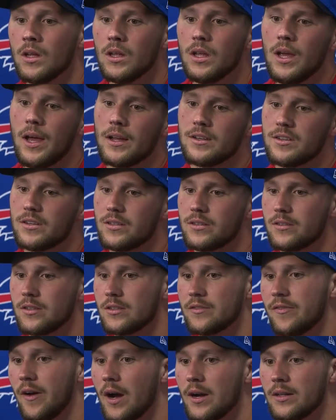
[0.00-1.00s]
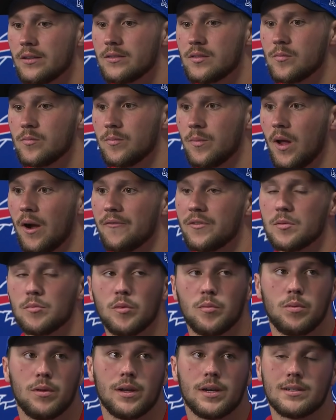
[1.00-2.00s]
Yeah, just finding some
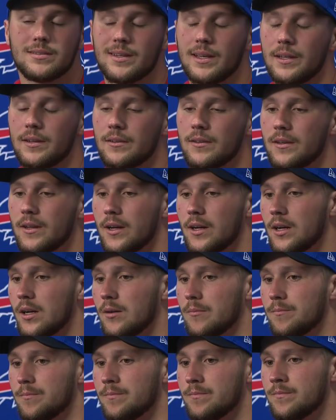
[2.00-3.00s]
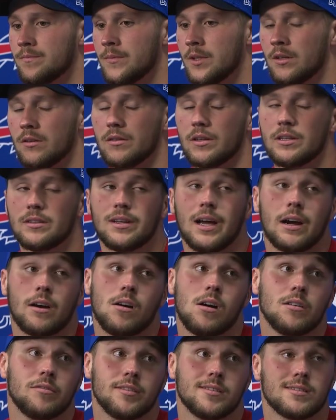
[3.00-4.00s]
comfortable plays that, you know, the entire
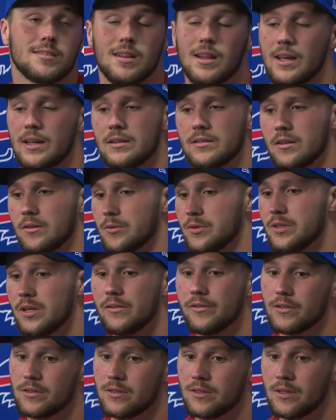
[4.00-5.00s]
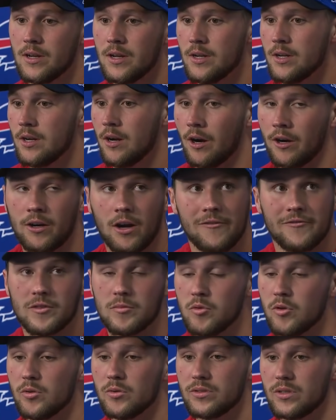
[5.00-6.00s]
offense likes. Our receivers are
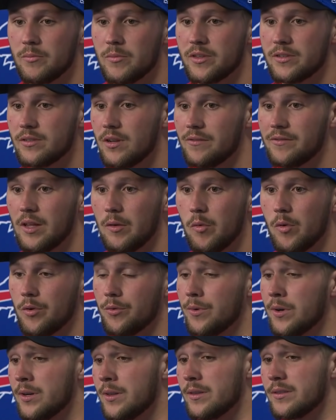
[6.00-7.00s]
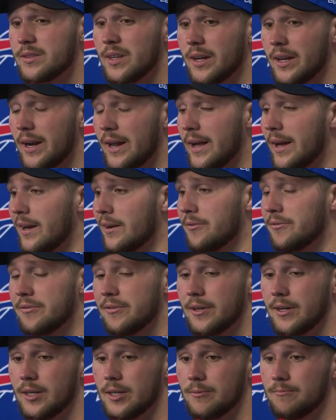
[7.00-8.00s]
comfortable with some of the stuff that we were running in the second half.
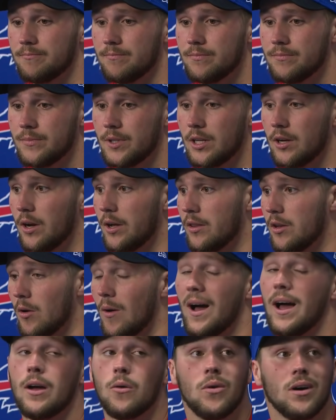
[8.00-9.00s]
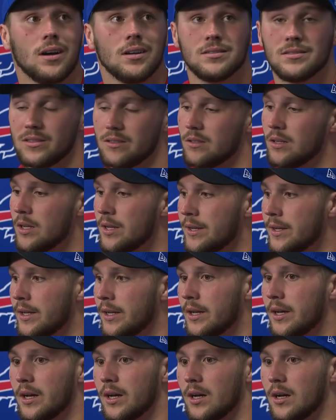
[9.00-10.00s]
You know, I know I was, and
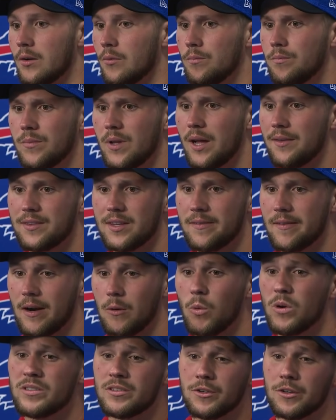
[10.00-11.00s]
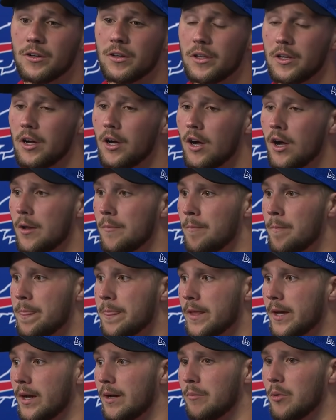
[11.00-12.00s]
not saying that I wasn't early on,
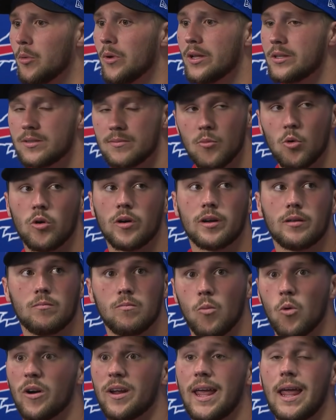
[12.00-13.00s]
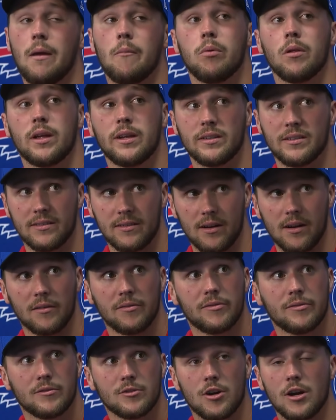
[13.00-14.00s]
but we had some more game plan stuff
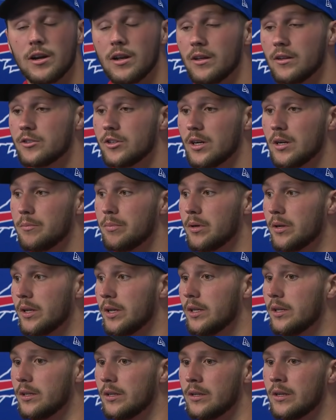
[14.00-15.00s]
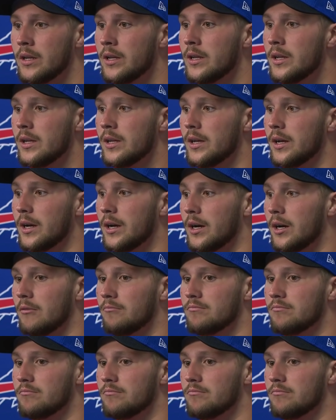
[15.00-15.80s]
trying to put in, and